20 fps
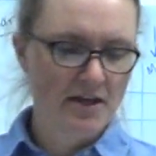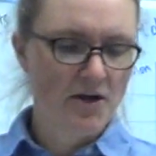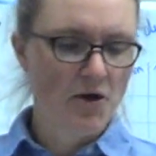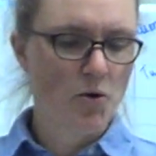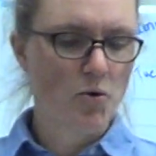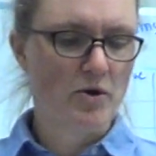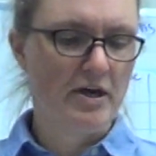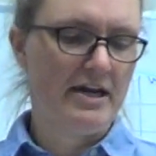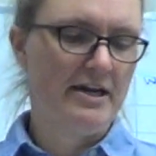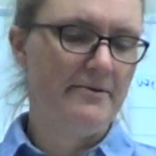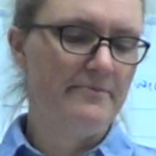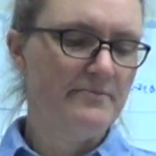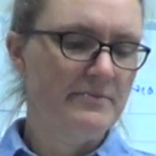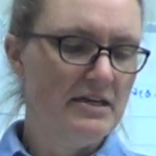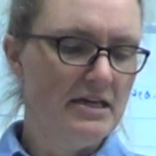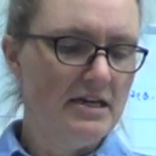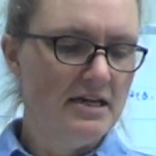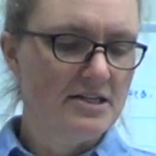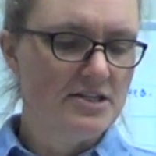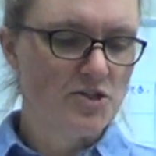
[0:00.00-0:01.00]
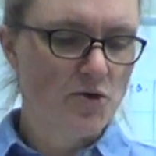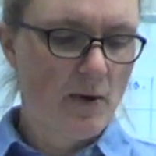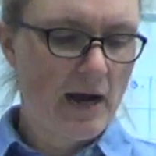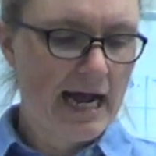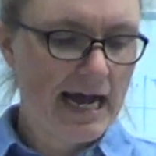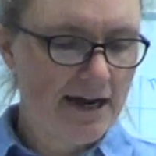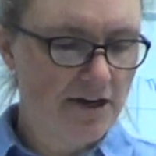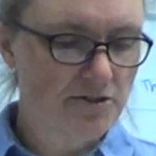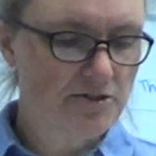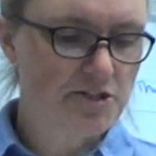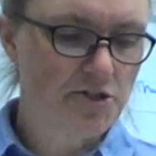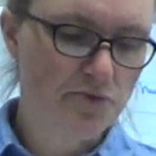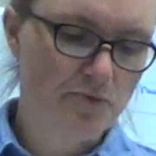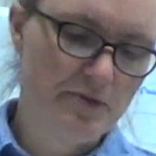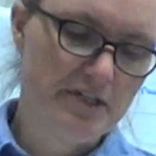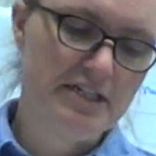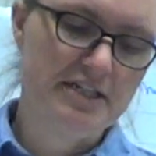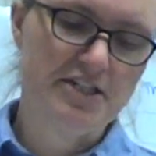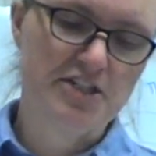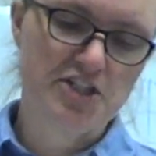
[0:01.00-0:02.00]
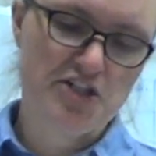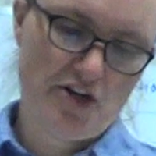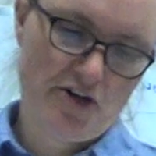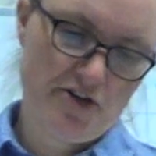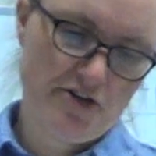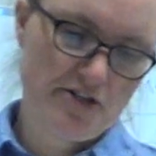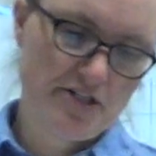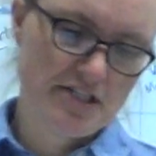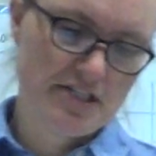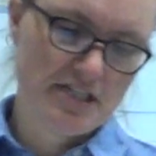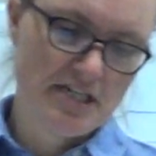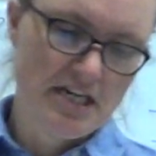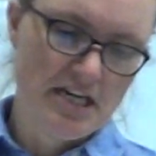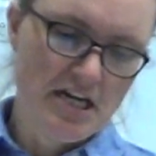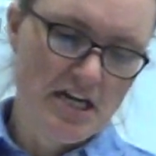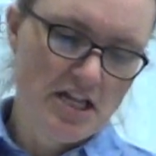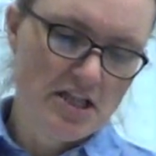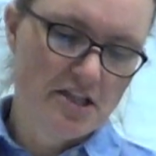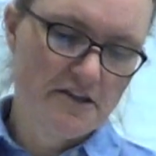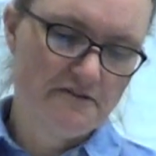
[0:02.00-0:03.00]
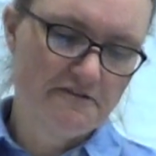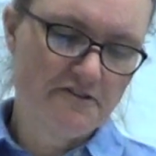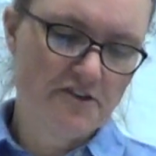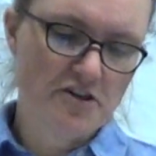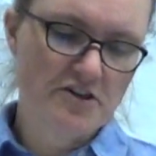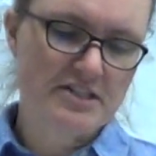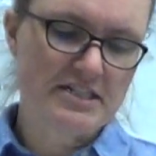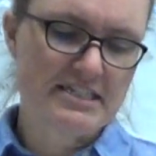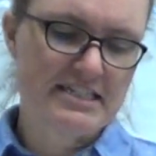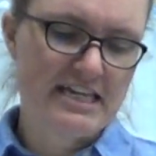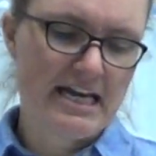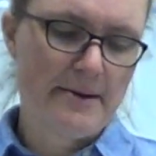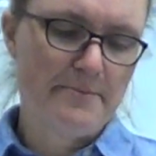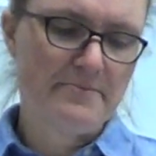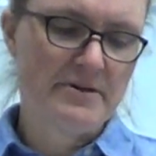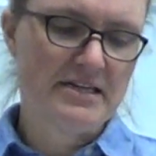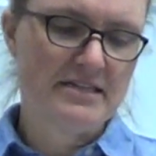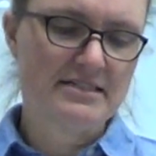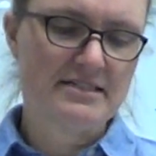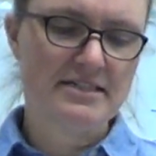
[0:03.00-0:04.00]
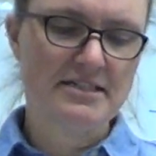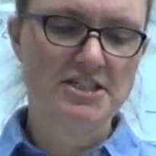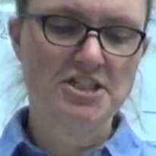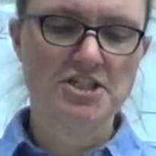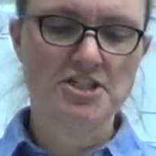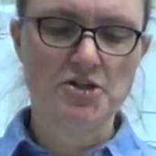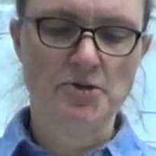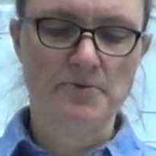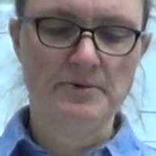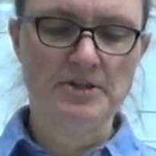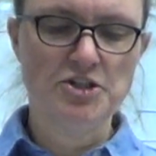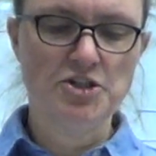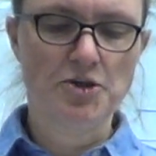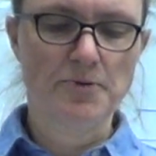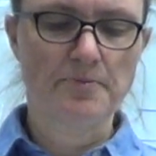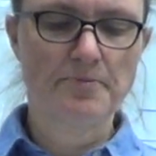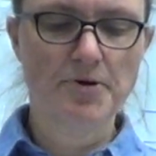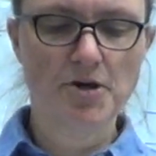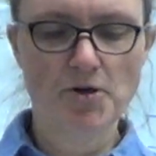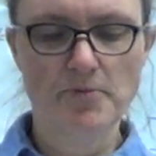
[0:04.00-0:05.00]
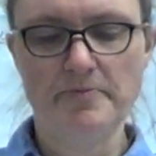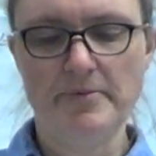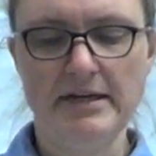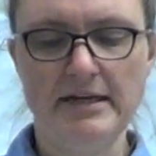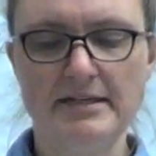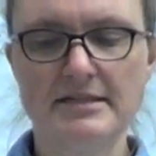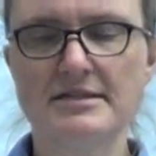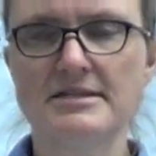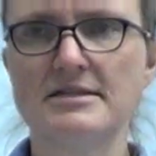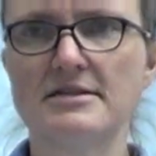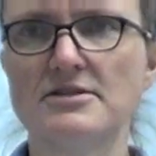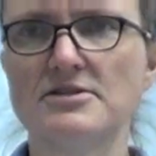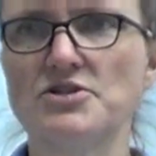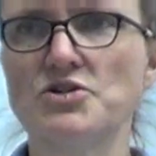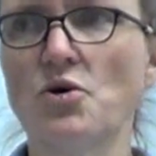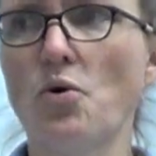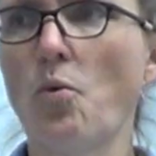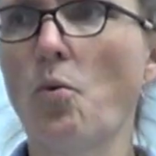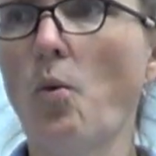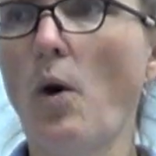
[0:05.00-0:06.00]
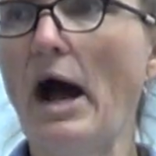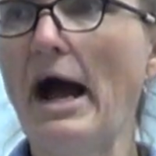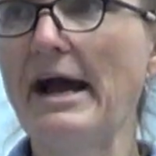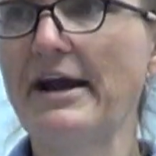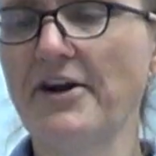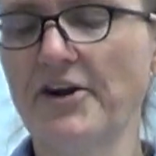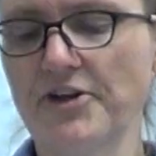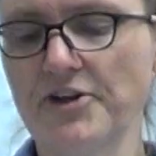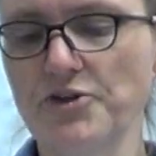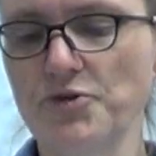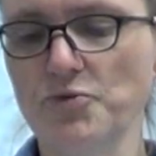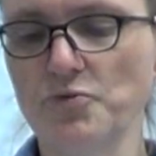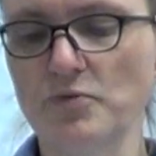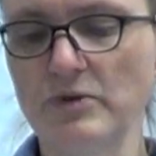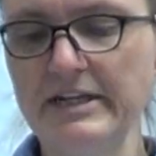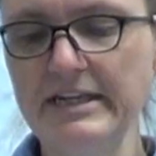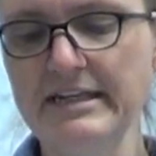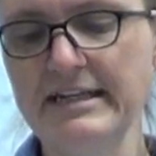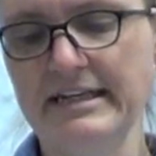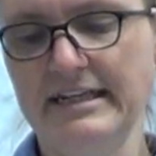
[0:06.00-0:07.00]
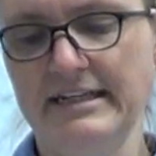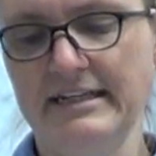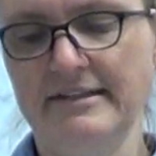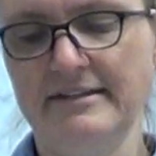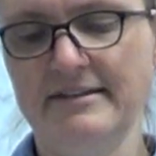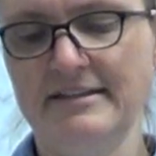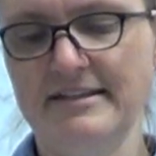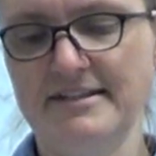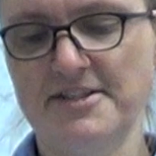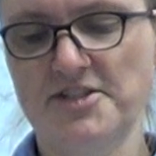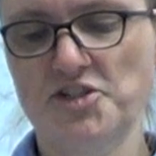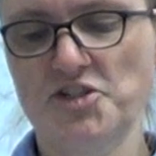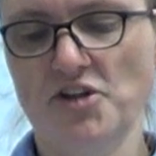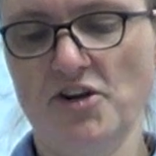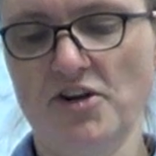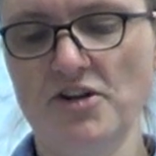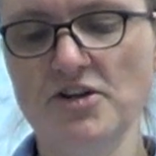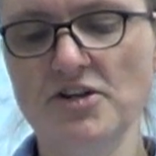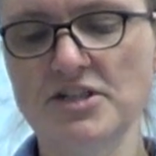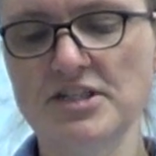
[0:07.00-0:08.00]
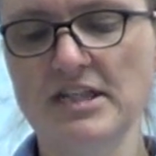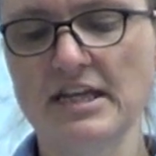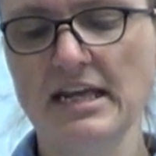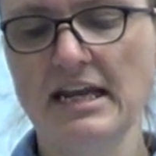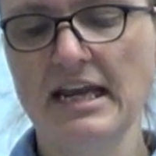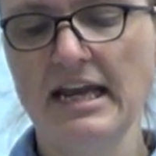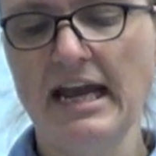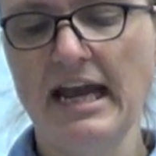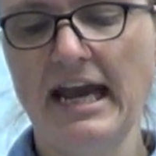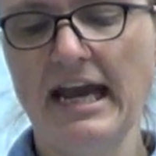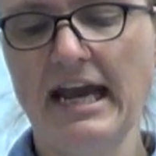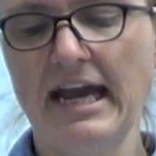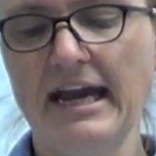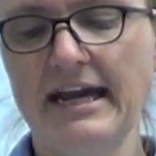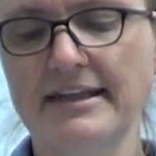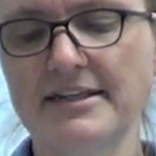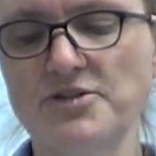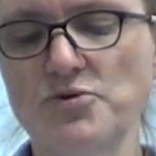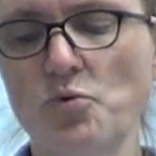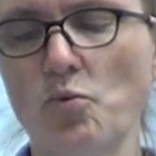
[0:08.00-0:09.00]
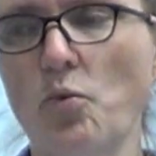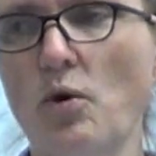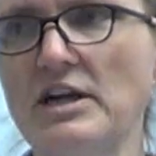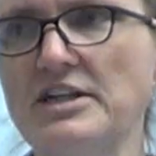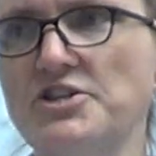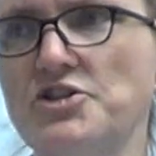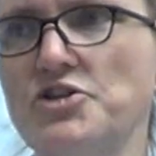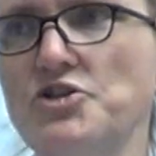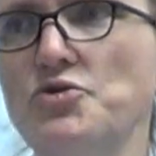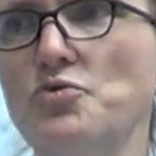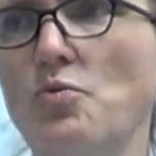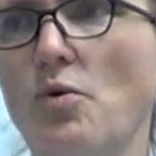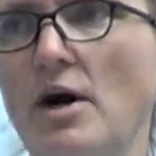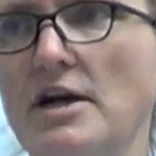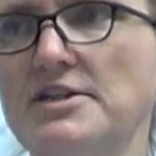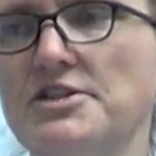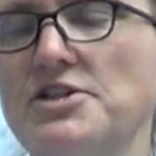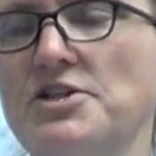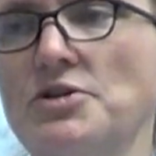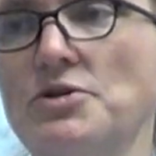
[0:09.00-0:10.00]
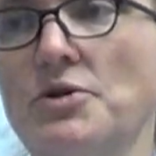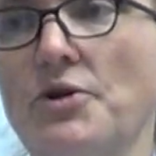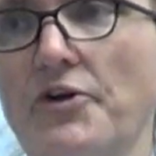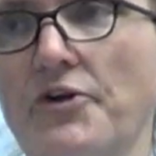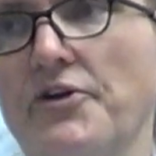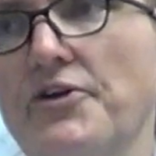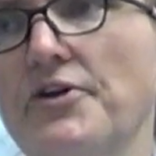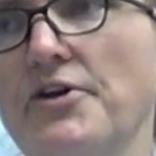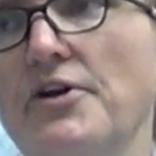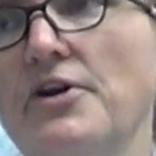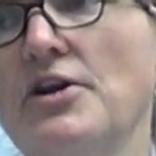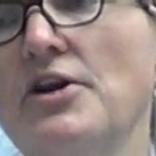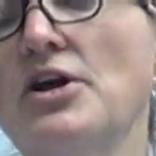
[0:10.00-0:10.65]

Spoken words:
Okay, so how to read a chart. The first step is to determine your purpose. So why are you reading this chart, and what do you want to learn?